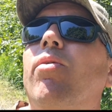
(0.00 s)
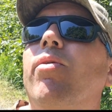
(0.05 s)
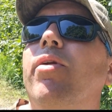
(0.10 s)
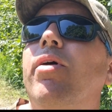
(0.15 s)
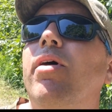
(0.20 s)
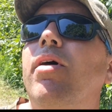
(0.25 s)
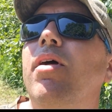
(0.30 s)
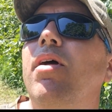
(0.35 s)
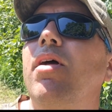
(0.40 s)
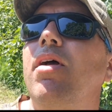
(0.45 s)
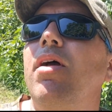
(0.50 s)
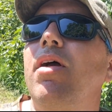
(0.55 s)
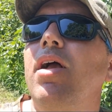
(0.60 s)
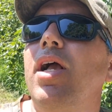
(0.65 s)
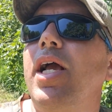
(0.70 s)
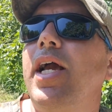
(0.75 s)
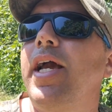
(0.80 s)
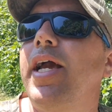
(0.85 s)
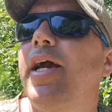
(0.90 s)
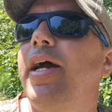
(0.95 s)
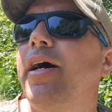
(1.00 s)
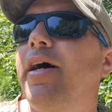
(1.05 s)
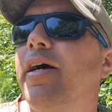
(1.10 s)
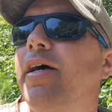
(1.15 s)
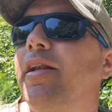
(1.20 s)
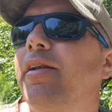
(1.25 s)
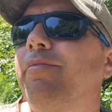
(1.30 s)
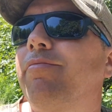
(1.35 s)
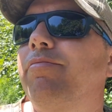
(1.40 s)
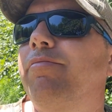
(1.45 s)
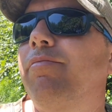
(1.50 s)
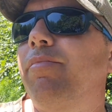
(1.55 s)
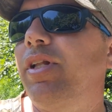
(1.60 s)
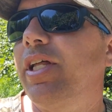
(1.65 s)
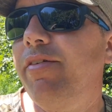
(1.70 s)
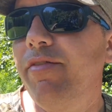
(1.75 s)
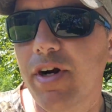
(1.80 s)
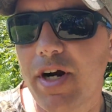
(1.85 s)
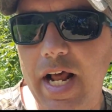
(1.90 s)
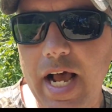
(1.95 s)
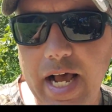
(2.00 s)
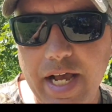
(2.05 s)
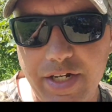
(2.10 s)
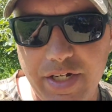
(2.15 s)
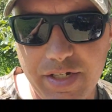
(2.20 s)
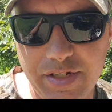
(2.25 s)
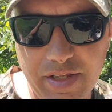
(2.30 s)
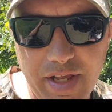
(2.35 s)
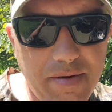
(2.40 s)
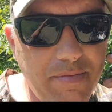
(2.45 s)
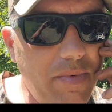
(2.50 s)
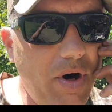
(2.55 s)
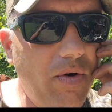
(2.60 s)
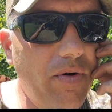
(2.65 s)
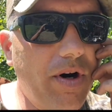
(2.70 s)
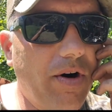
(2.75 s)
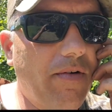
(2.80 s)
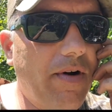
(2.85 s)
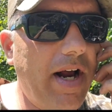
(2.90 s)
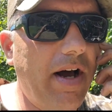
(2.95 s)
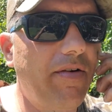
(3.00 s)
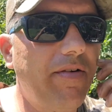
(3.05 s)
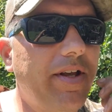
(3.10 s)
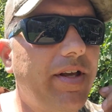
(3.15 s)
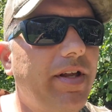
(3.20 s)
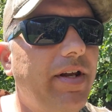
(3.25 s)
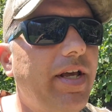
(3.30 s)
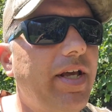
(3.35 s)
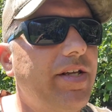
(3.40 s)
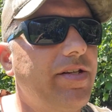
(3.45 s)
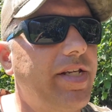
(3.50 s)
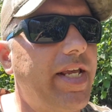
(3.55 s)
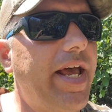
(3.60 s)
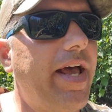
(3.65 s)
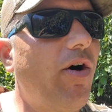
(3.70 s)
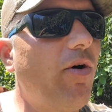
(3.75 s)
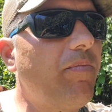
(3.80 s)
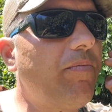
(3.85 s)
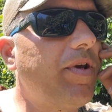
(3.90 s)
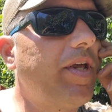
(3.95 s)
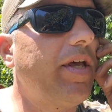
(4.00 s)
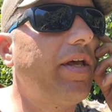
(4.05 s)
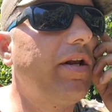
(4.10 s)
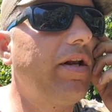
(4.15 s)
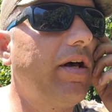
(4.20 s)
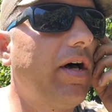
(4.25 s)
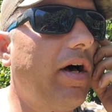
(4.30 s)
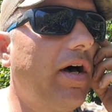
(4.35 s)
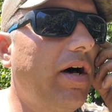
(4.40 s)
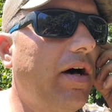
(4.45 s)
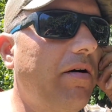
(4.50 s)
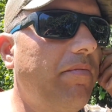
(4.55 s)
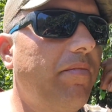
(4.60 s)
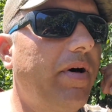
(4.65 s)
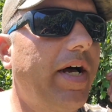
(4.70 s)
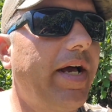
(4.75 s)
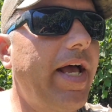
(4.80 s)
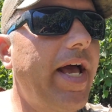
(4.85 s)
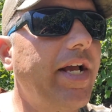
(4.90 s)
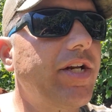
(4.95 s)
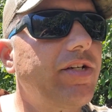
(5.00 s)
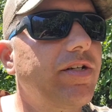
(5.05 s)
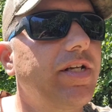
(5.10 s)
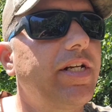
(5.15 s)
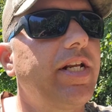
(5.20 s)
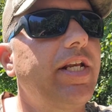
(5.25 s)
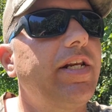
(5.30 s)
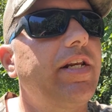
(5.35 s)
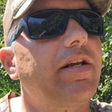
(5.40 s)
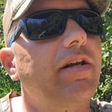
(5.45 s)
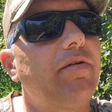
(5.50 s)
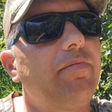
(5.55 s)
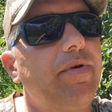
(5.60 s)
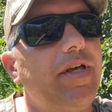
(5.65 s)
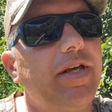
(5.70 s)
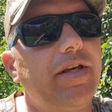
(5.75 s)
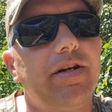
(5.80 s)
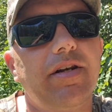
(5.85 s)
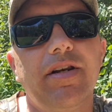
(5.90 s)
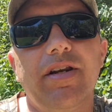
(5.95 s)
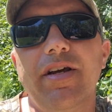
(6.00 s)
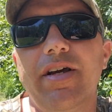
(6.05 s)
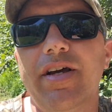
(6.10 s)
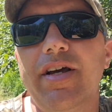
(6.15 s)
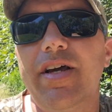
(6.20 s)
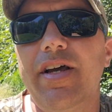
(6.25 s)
and believe it or not, just that mowing around it has helped it. I actually need to come in and